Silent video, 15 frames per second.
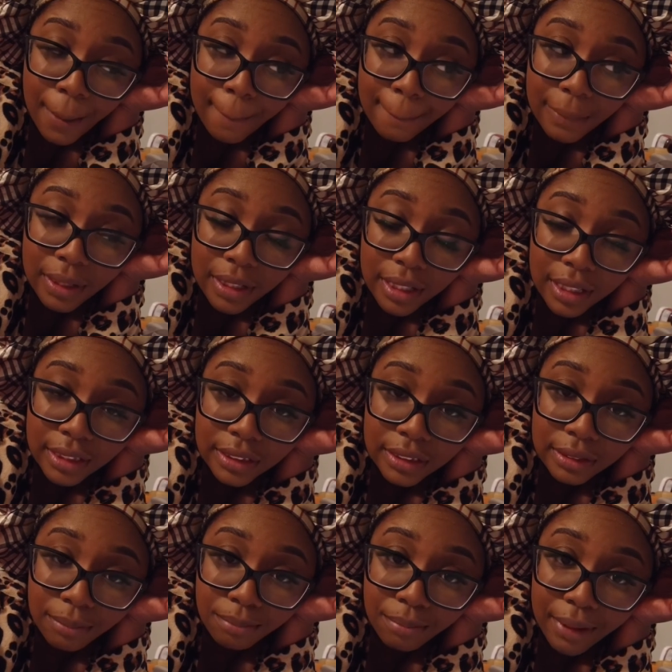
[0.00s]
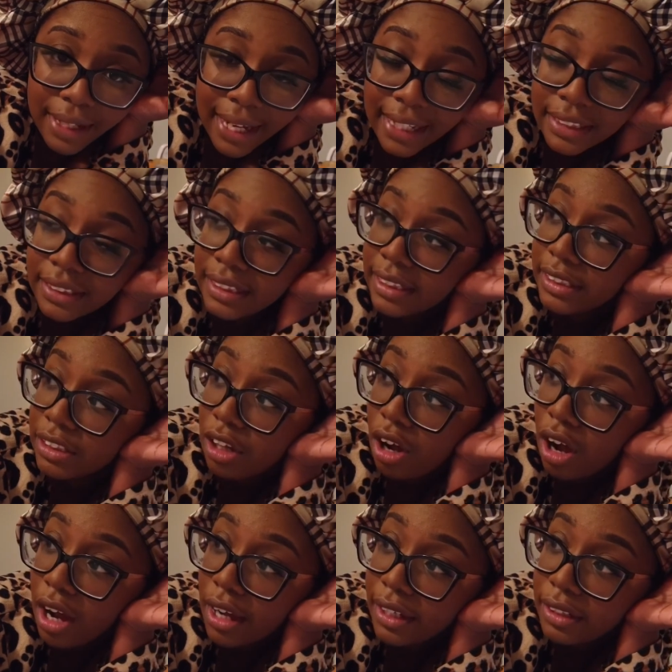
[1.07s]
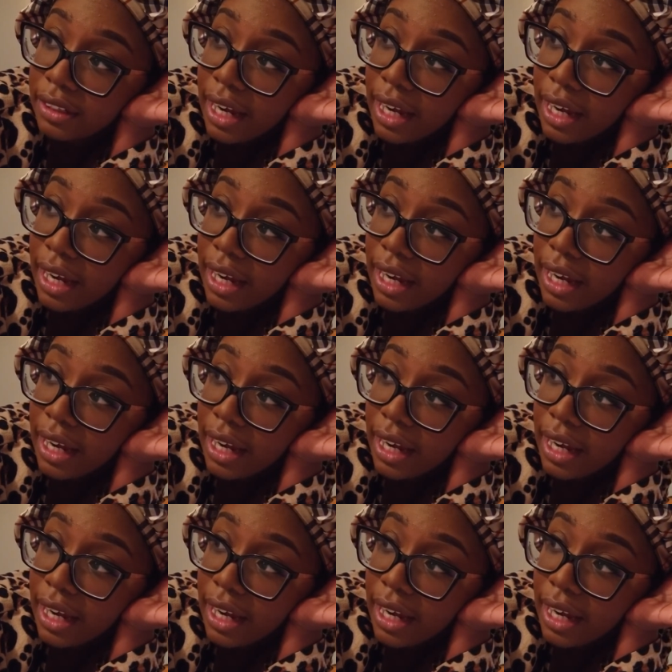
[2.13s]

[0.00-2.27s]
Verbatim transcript: because my A C is on.